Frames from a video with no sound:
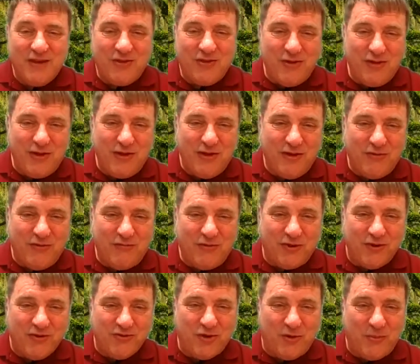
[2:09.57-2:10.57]
The
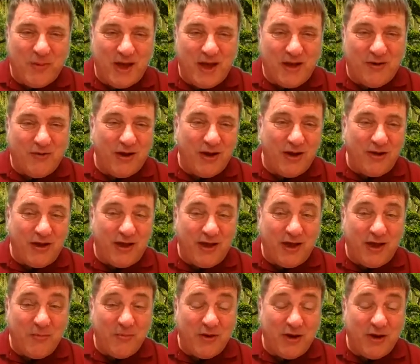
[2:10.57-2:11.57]
virtual background I
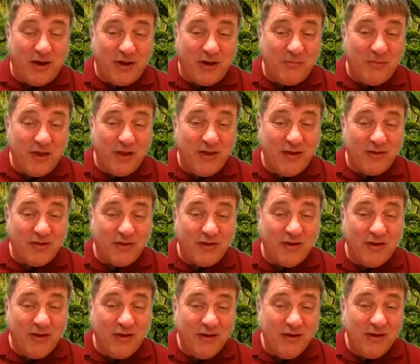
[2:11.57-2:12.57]
have behind me is
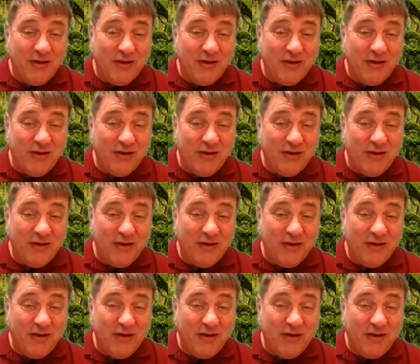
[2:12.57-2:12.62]
a